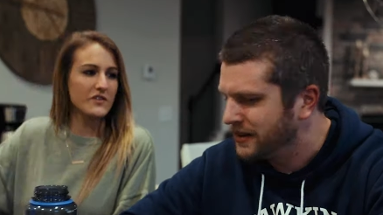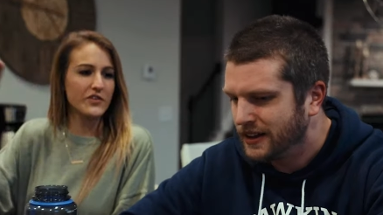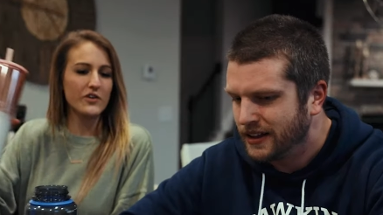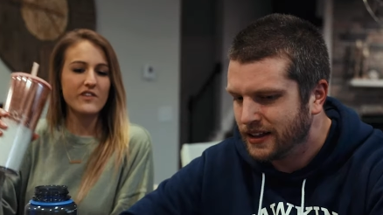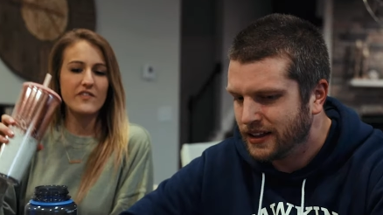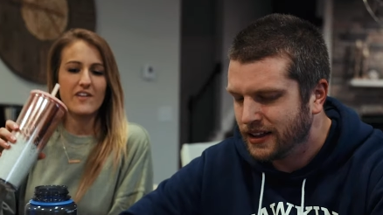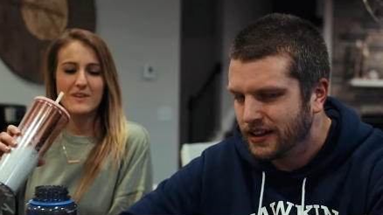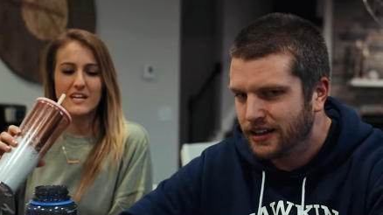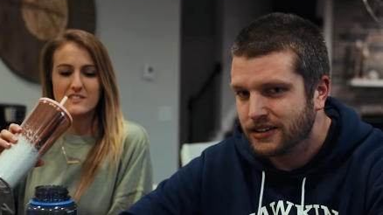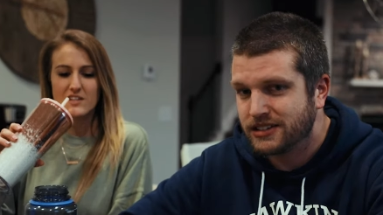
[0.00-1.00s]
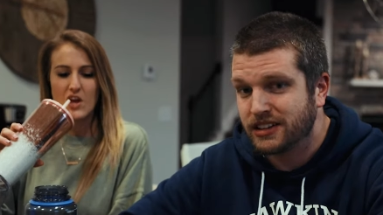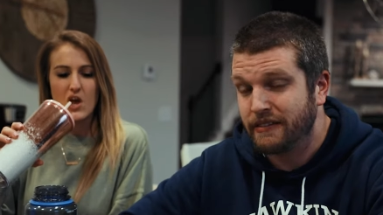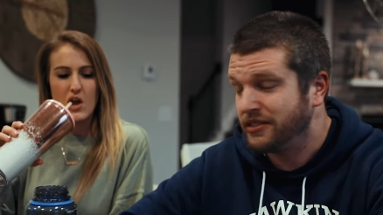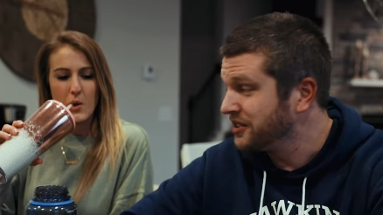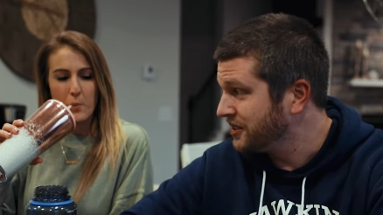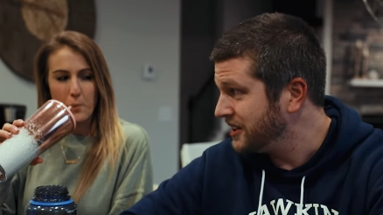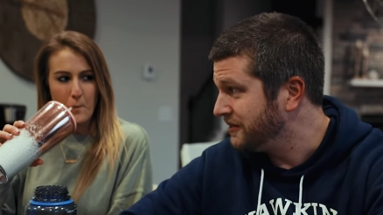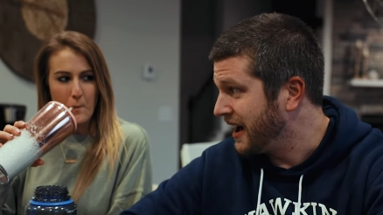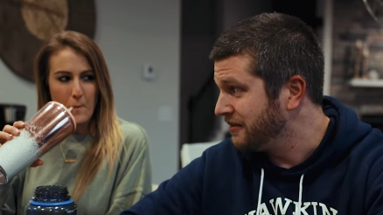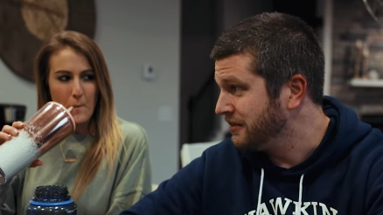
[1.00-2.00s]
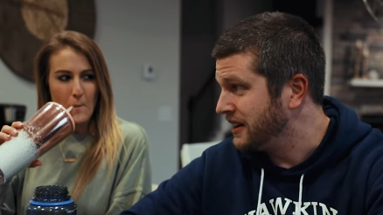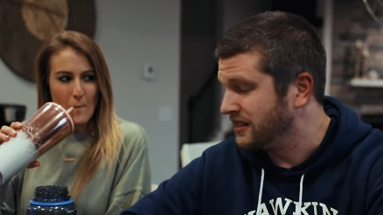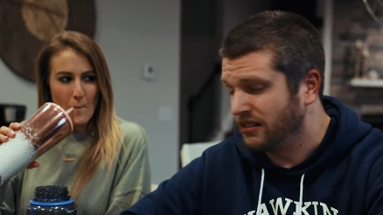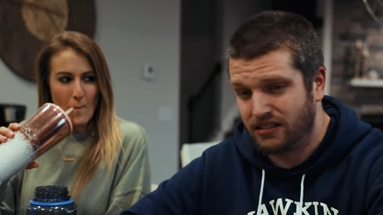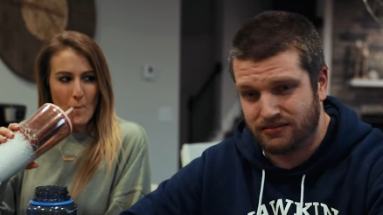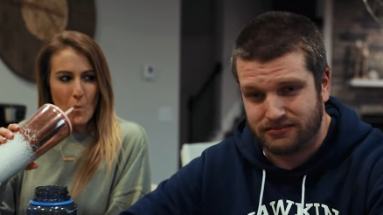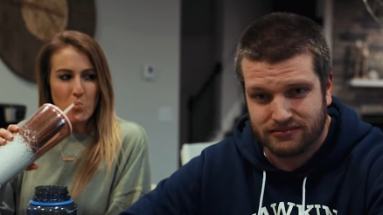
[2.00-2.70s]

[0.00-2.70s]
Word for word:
Speaker 1: have
Speaker 2: 35 minutes.
Speaker 1: Still have 35 minutes. Oh.